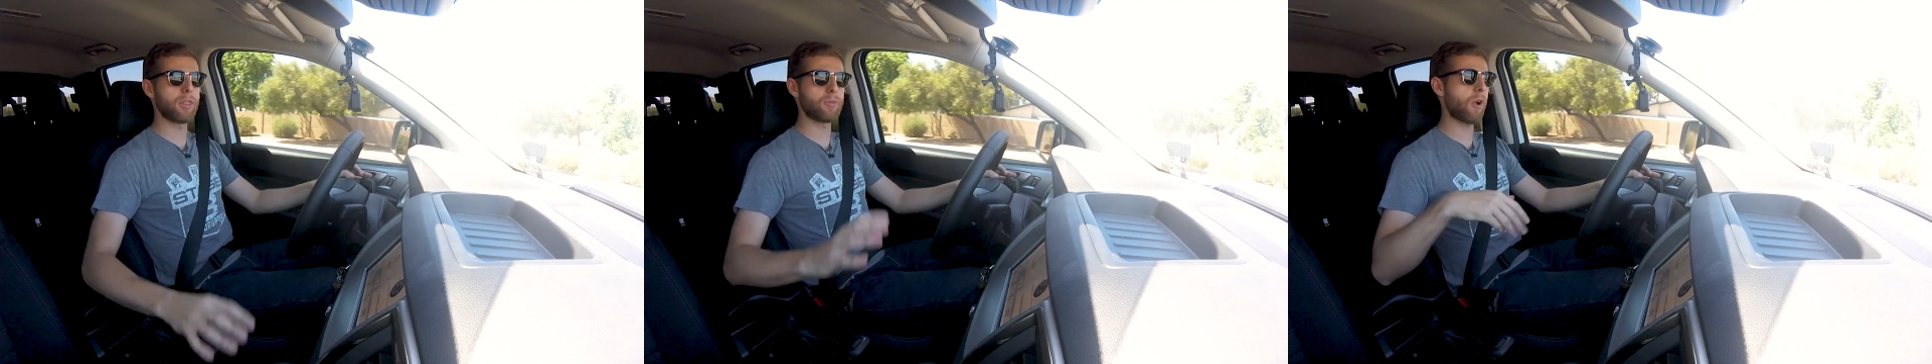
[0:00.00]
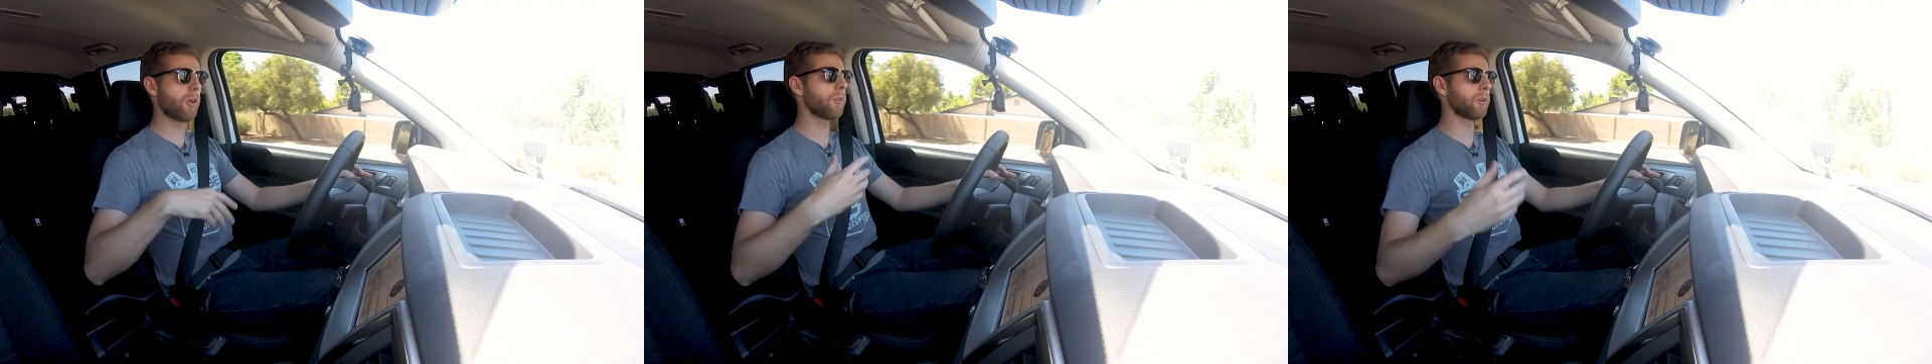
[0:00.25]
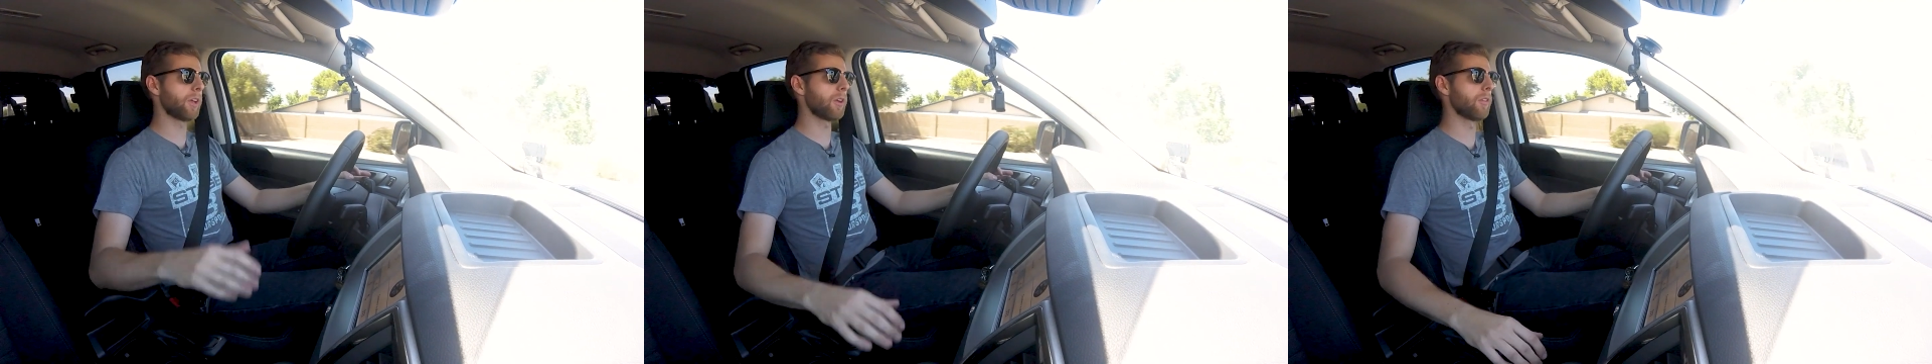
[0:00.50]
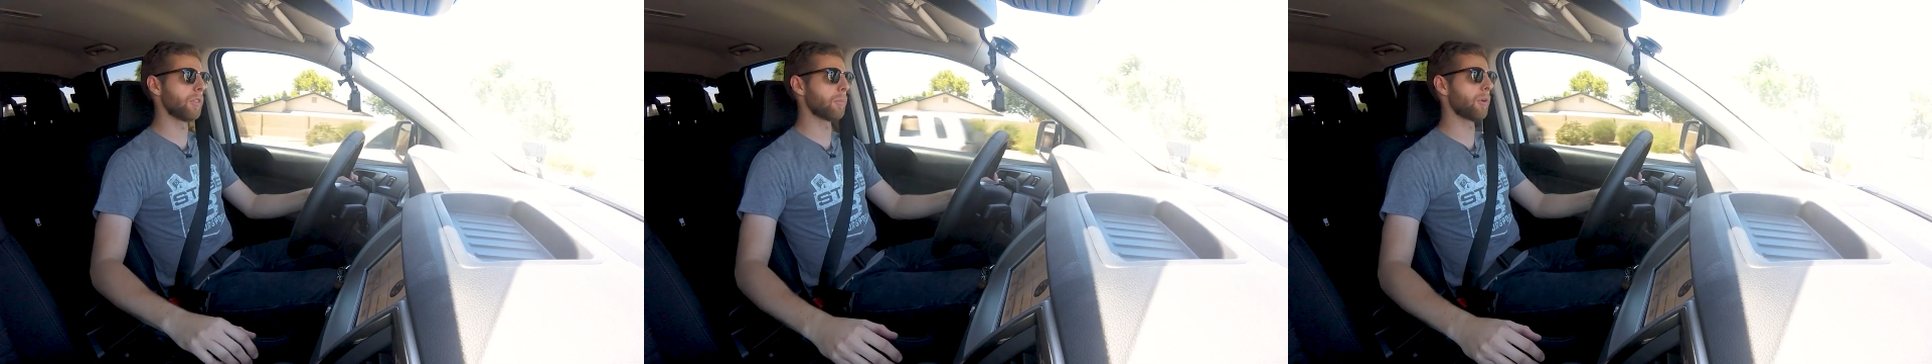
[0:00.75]
throttle or get
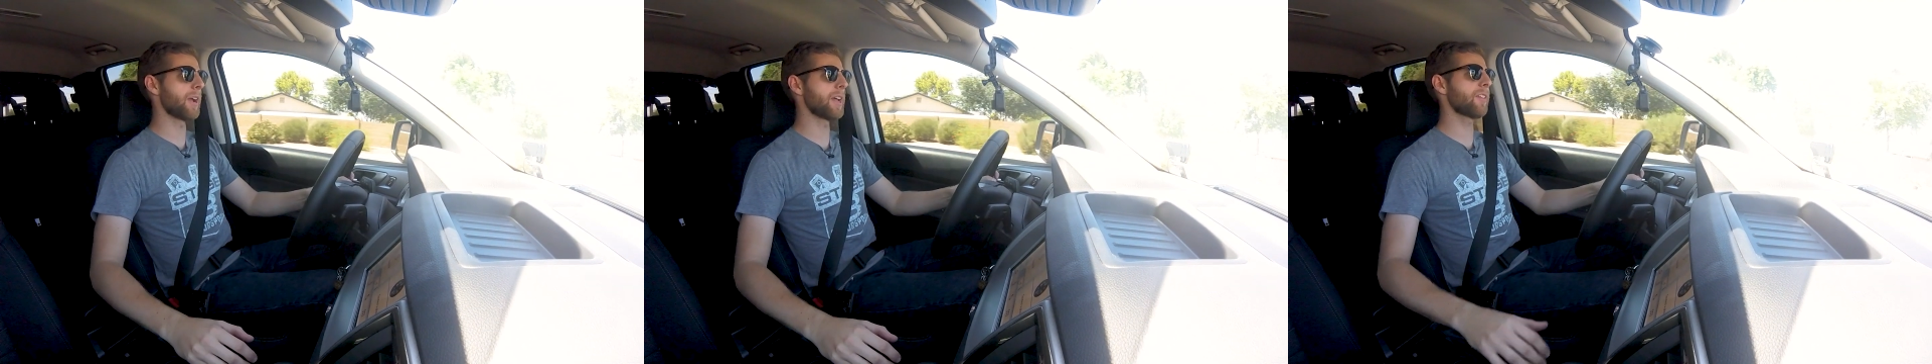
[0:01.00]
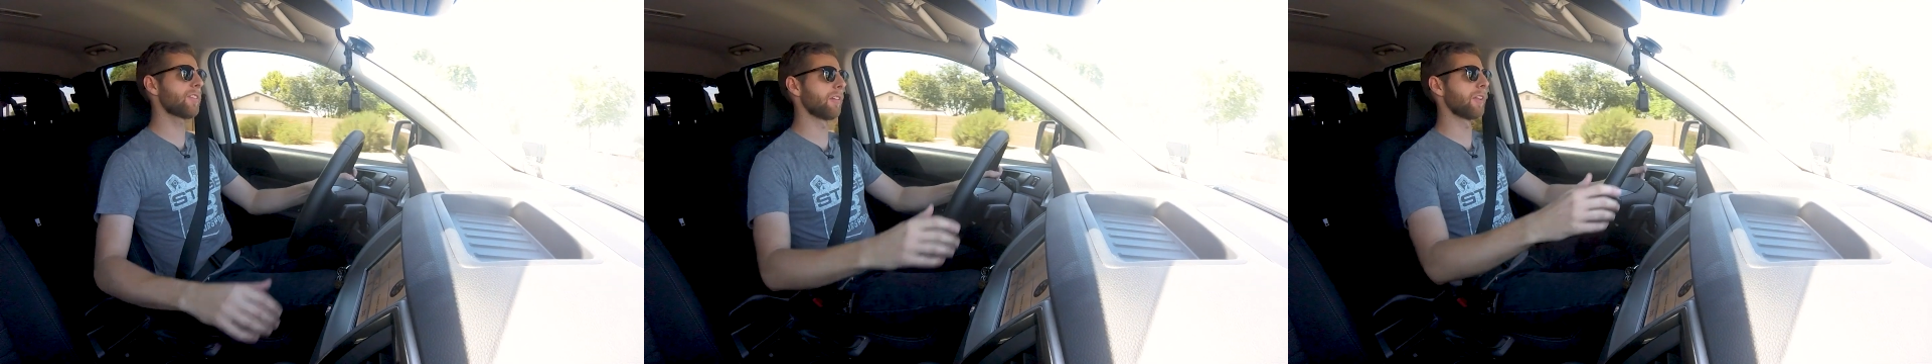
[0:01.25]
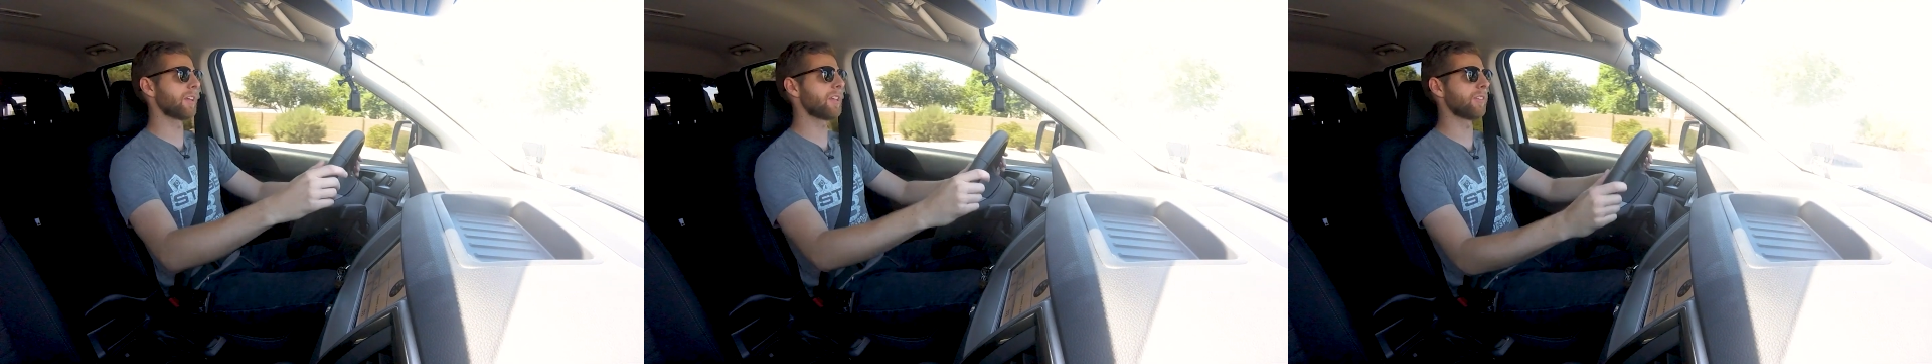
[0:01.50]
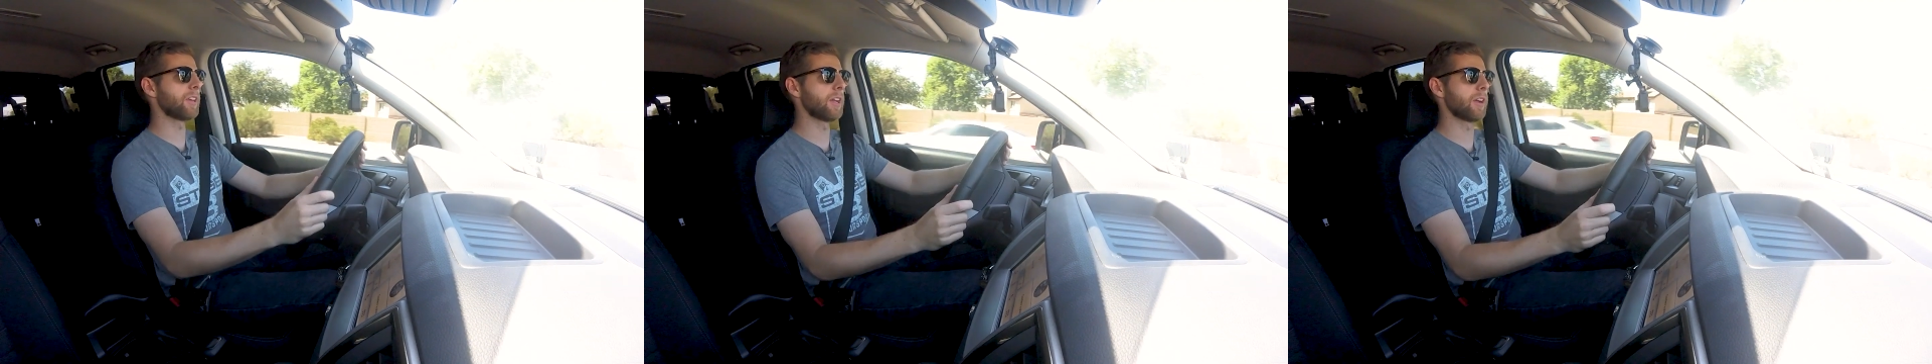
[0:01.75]
on the brakes. So like
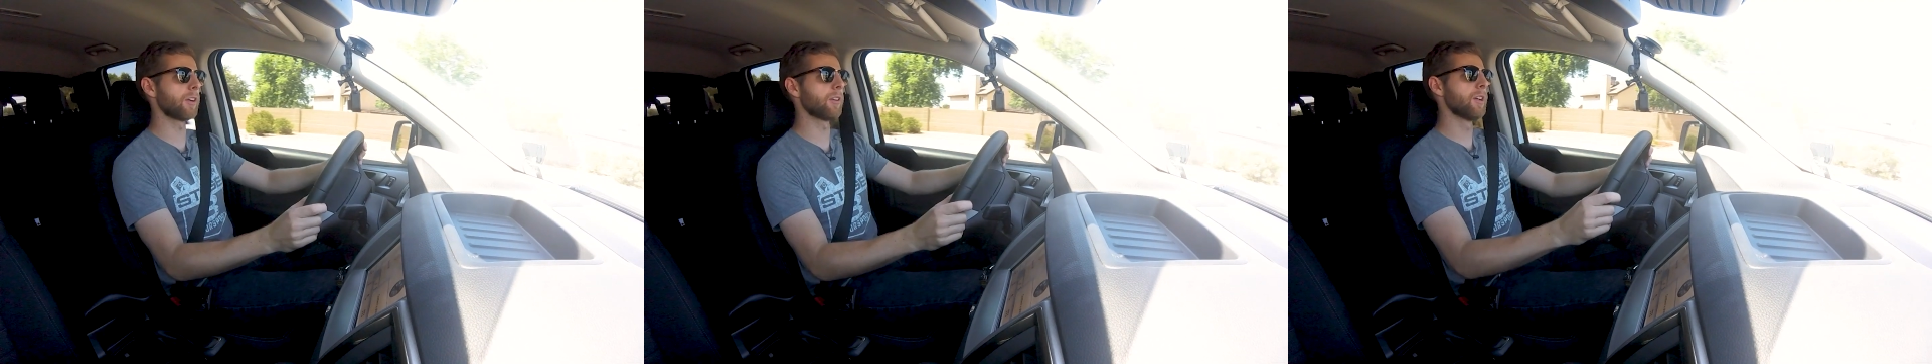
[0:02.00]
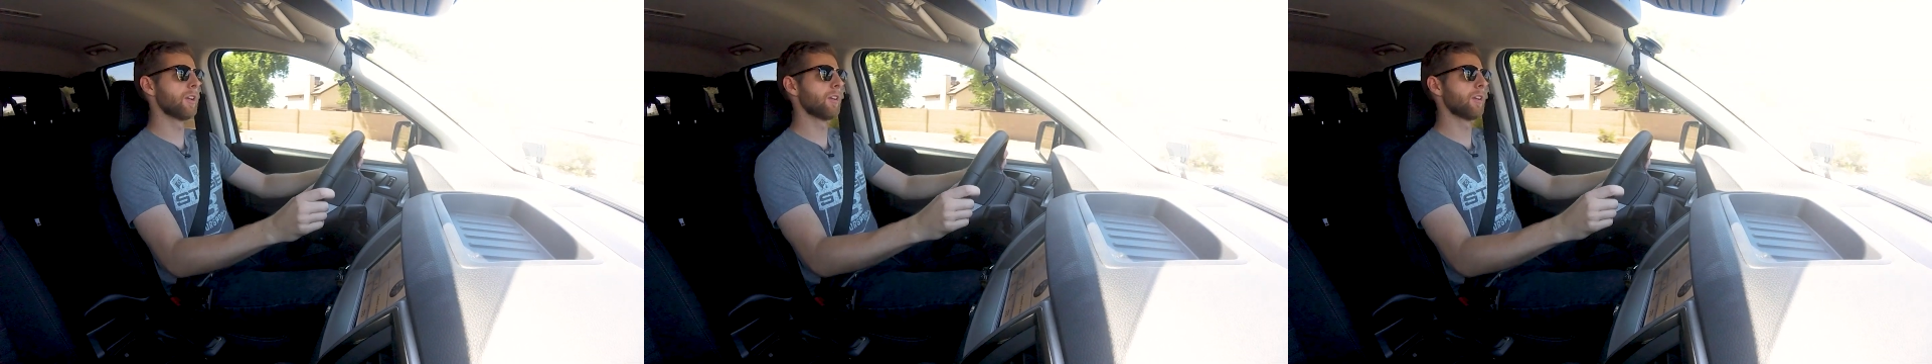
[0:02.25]
even here,